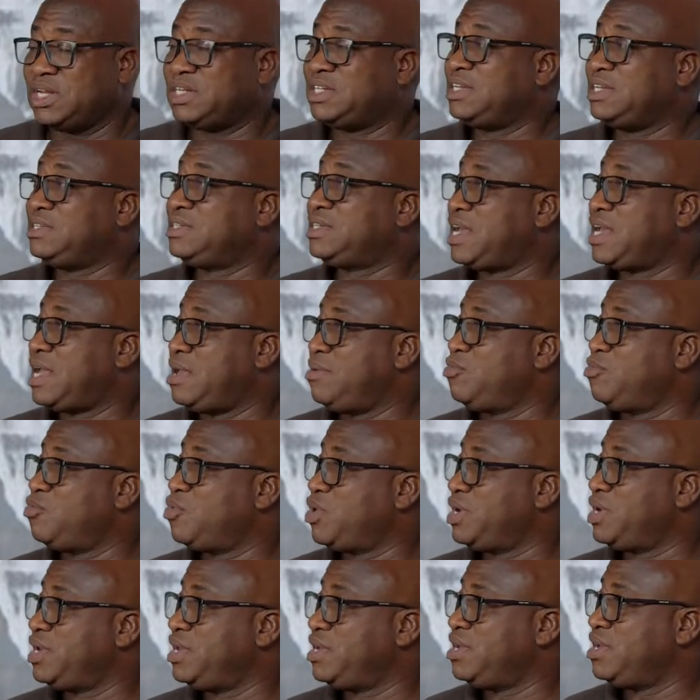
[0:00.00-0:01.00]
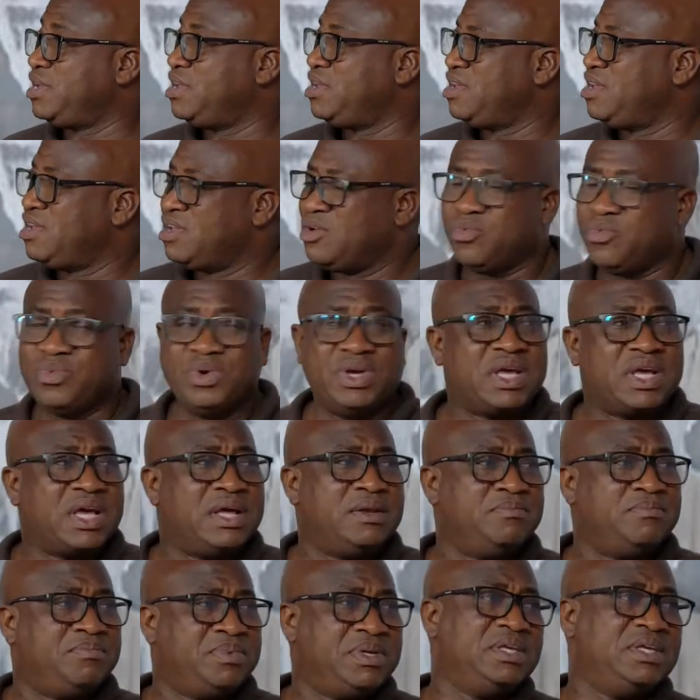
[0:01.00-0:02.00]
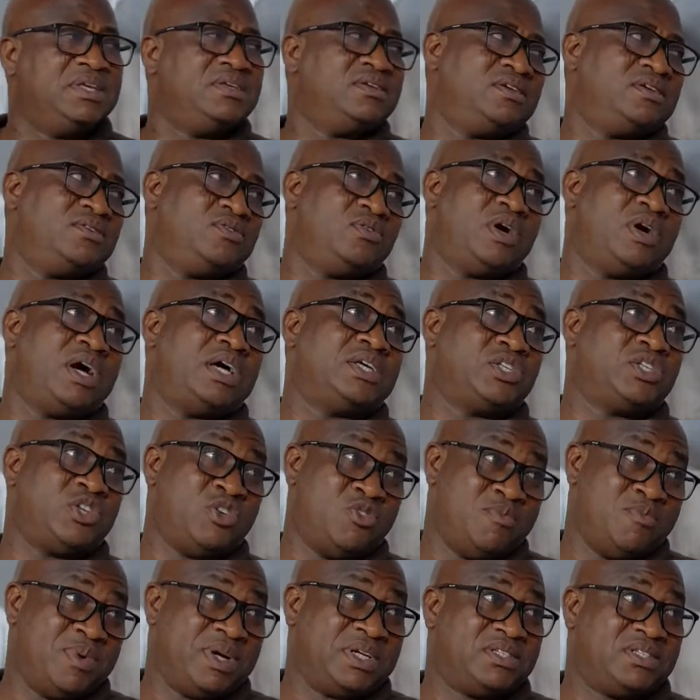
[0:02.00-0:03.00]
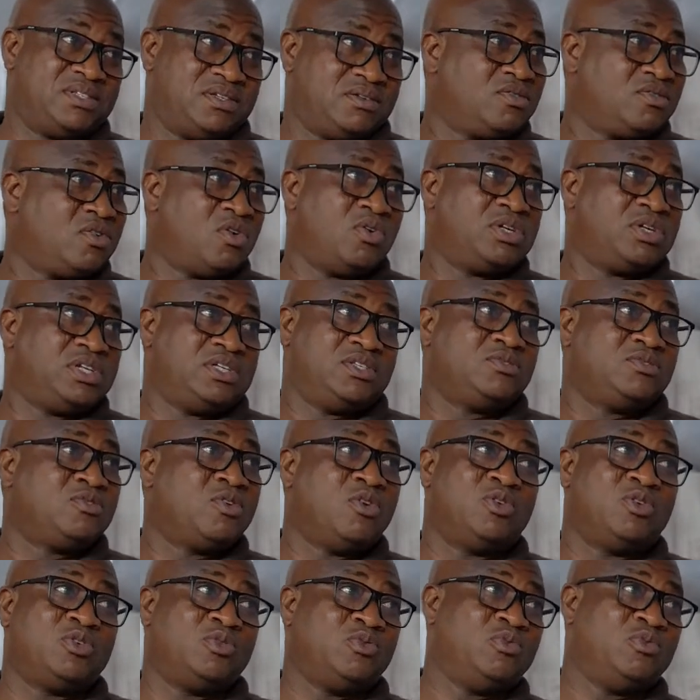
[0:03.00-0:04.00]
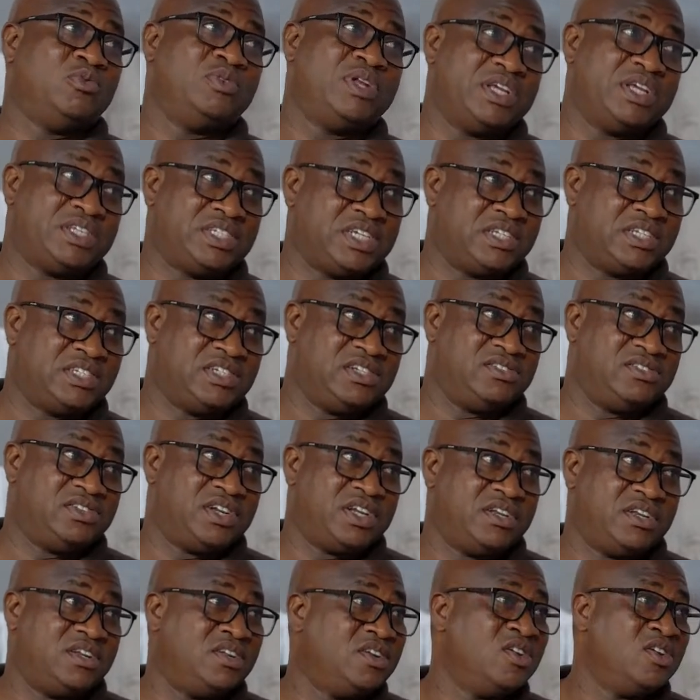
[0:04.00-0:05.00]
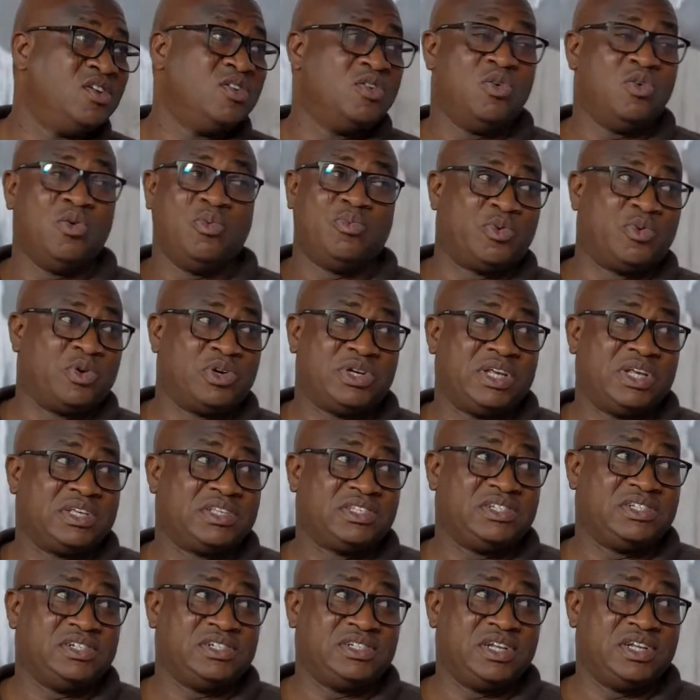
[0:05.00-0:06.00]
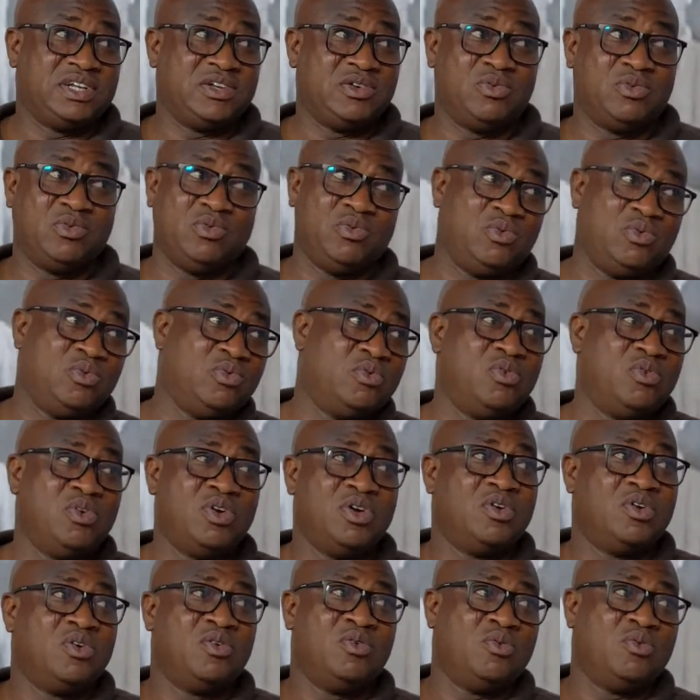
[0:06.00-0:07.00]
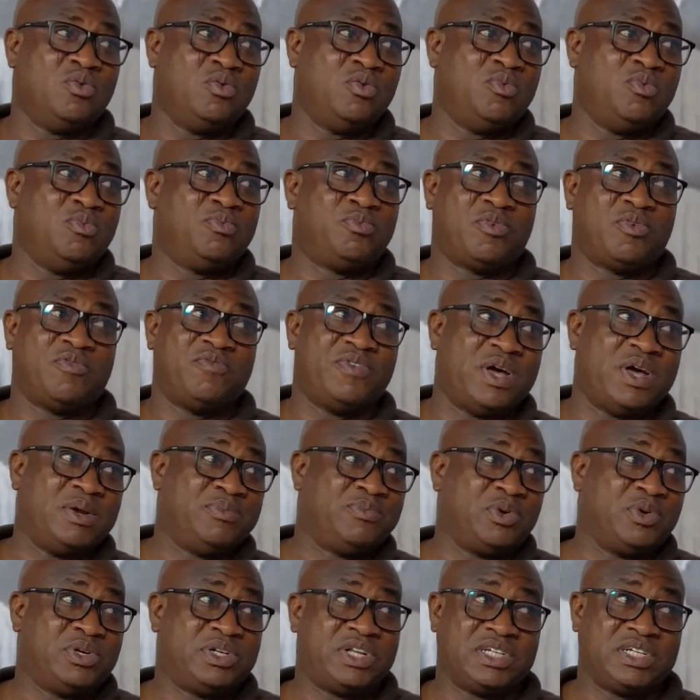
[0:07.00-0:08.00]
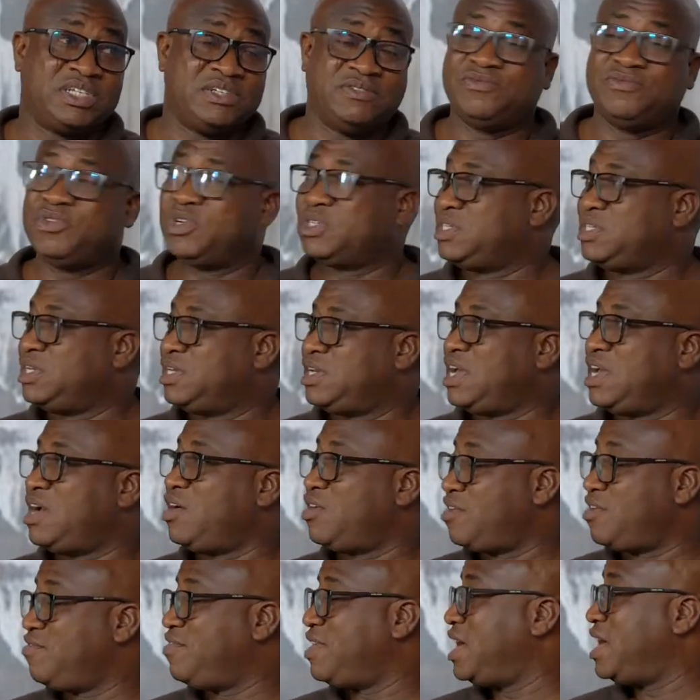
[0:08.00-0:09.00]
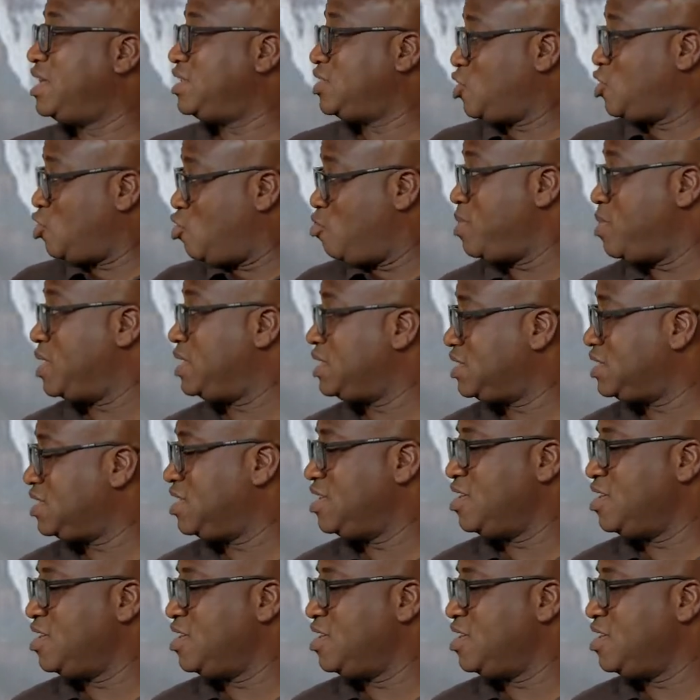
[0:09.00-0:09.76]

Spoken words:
a time when we can be, you know, as humans. God is God who nurtures children, who protects children, who provide protection for children. However, as humans,